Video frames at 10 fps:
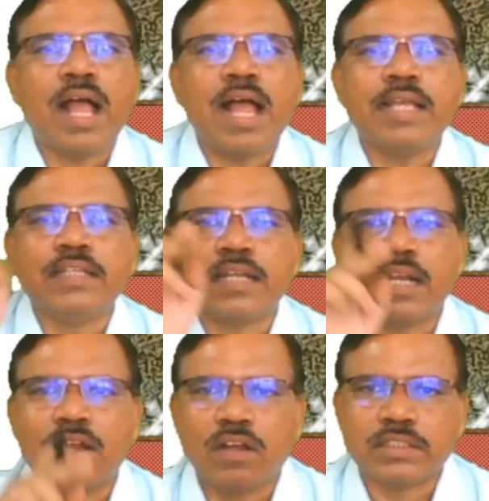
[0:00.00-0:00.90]
either
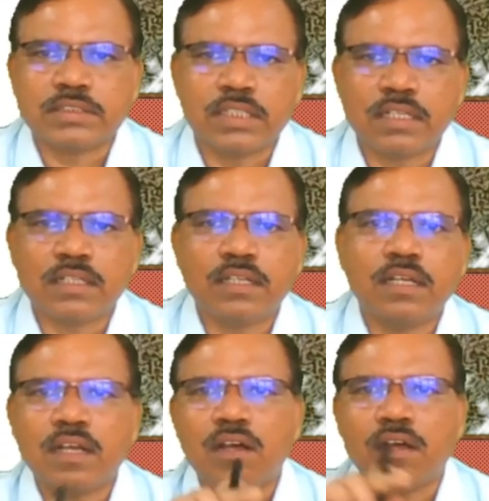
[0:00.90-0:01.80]
along
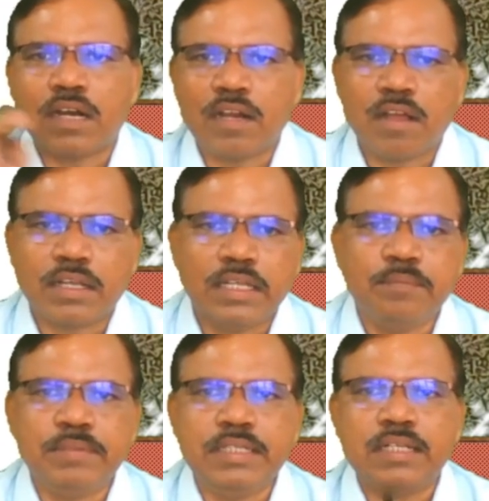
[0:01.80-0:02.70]
circle or along
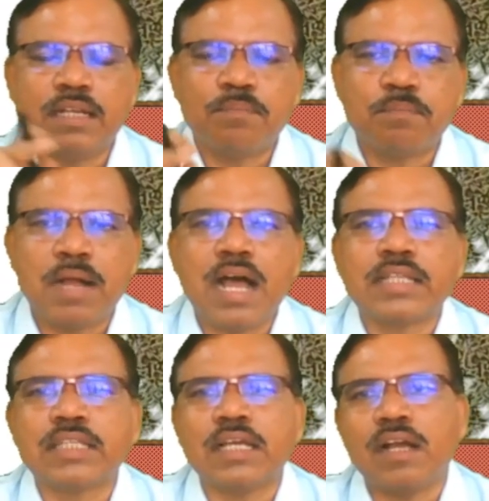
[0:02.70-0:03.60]
elliptical
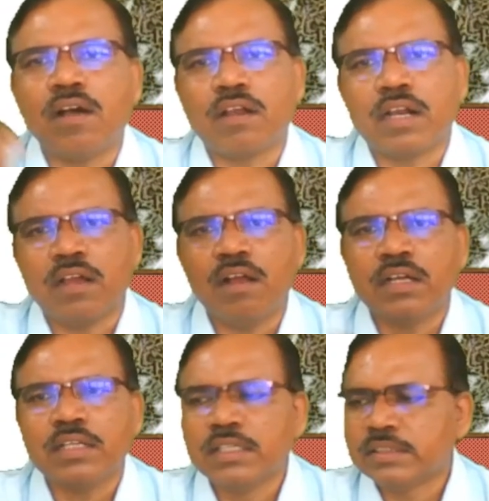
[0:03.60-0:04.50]
path or
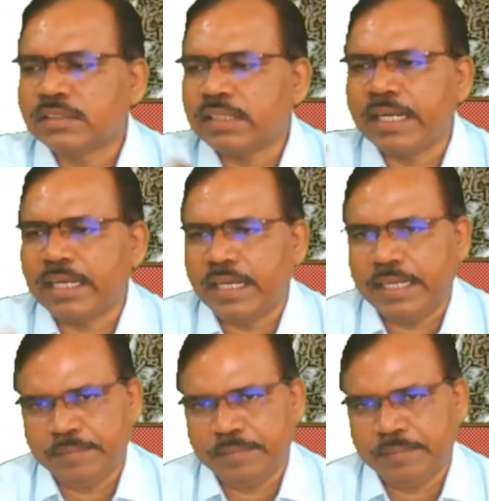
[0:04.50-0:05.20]
along straight line.